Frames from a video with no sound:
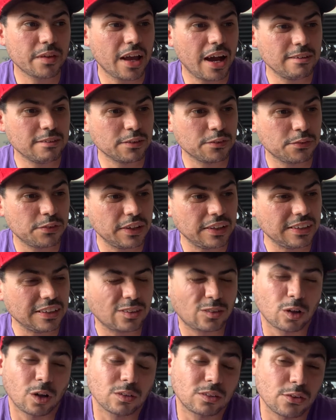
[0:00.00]
I would think
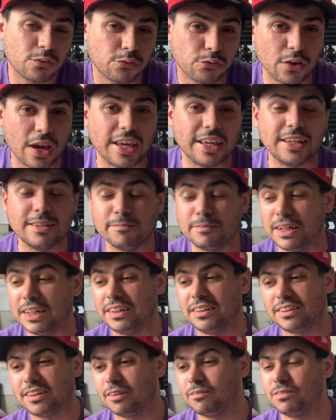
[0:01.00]
Dr. Fate, I
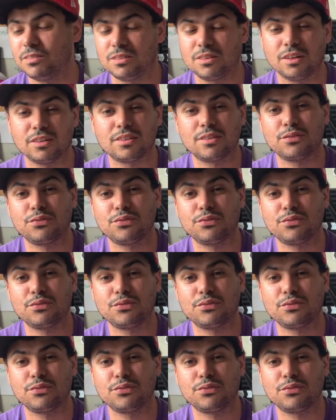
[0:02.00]
mean, come on, Dr.